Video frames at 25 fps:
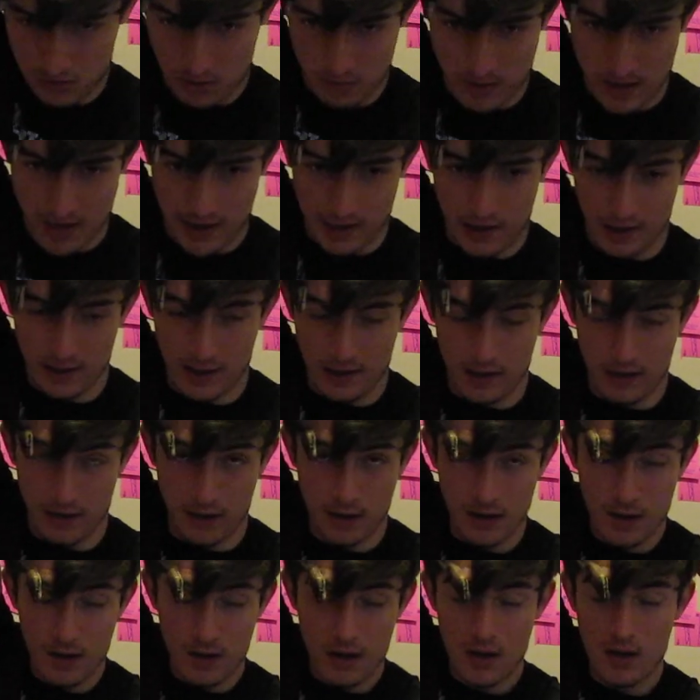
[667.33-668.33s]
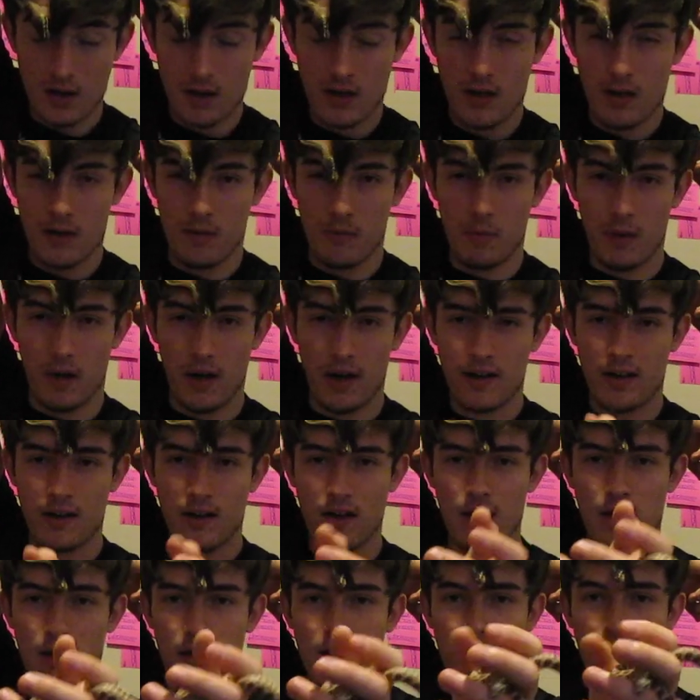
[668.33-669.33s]
a bad idea. But,
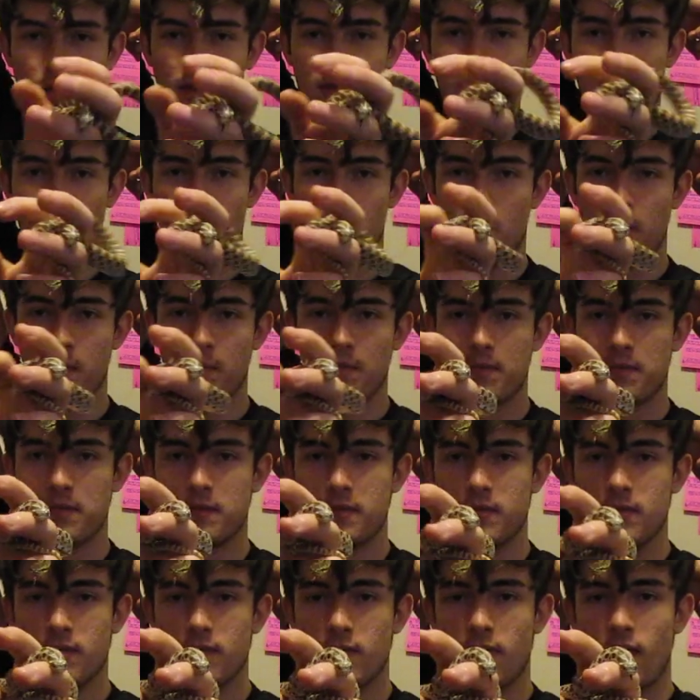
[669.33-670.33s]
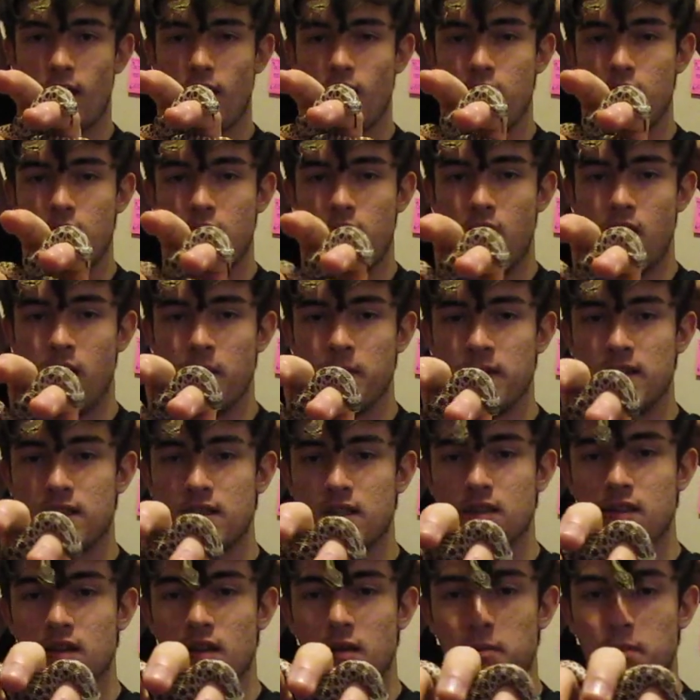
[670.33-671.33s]
so, this
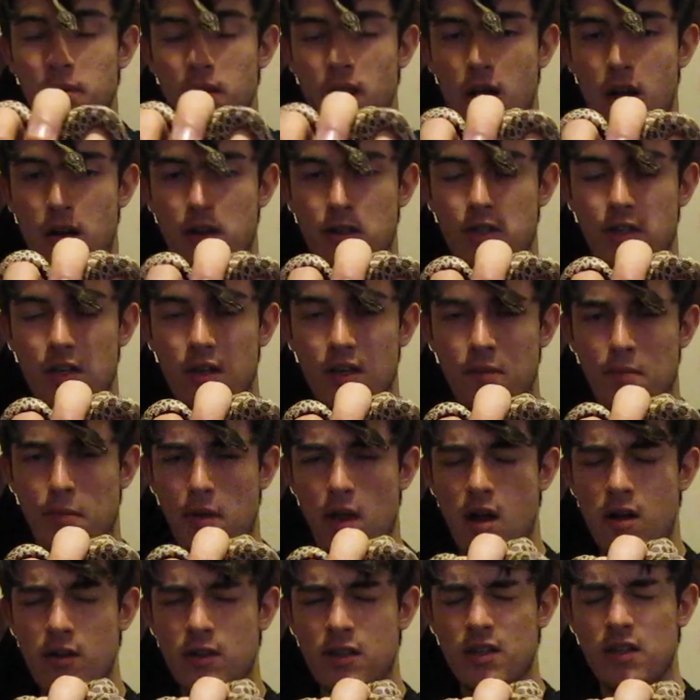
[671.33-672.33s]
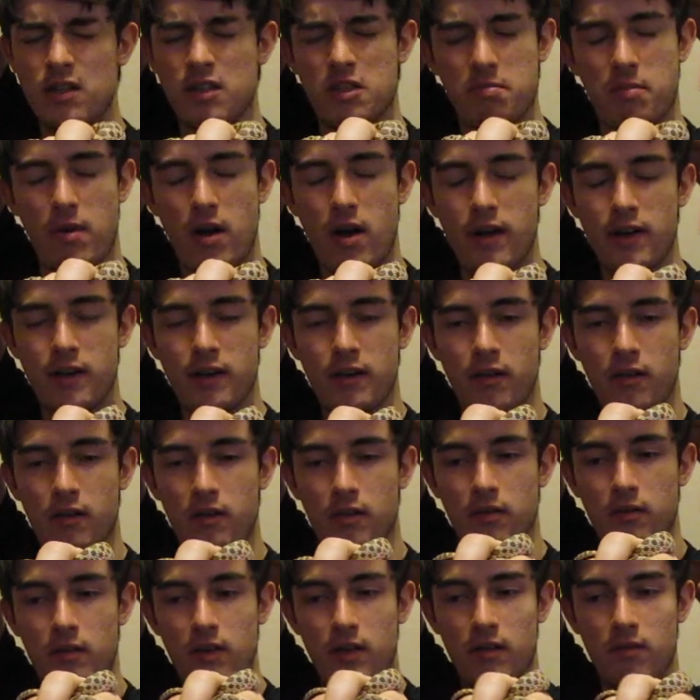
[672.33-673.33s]
is blotching. Blotching and spotting
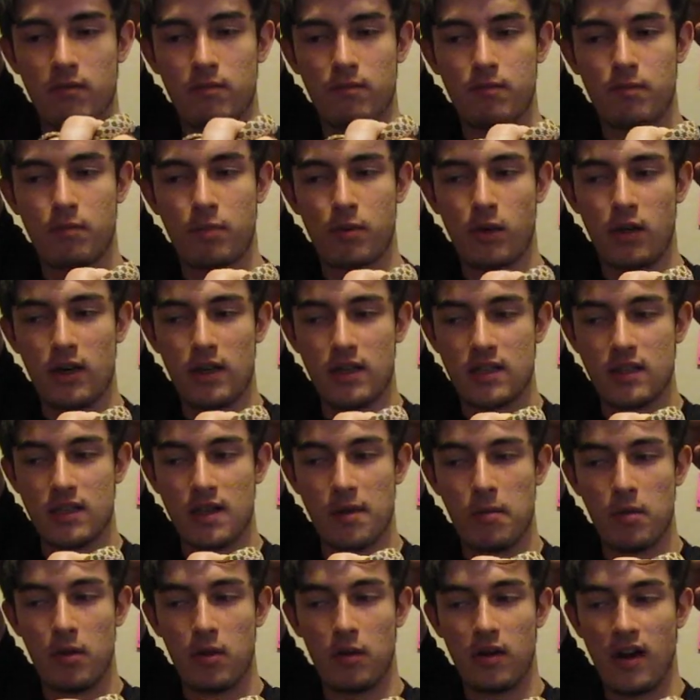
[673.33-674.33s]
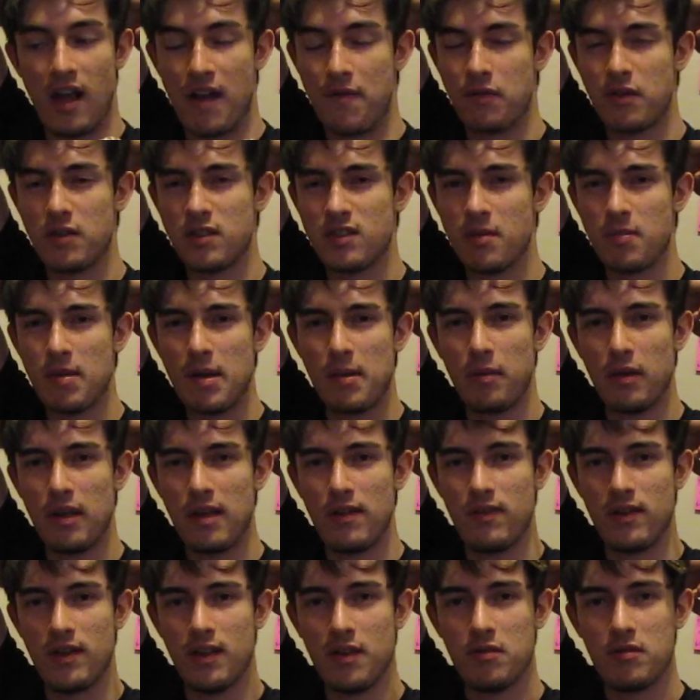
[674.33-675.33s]
are pretty similar, and I've heard some people
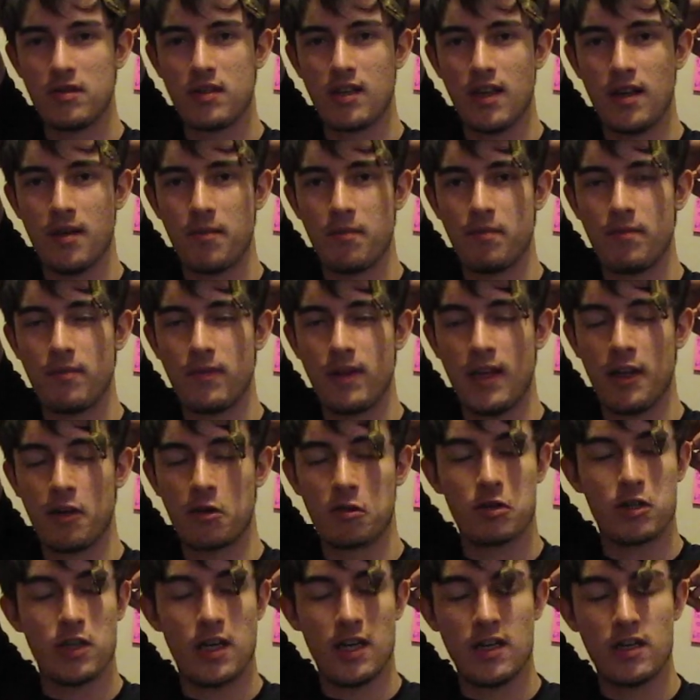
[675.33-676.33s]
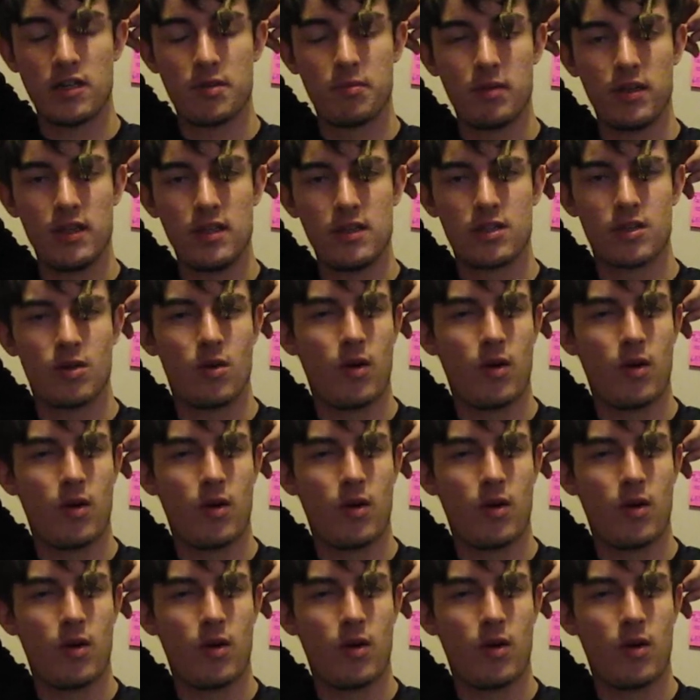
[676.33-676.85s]
even use them interchangeably,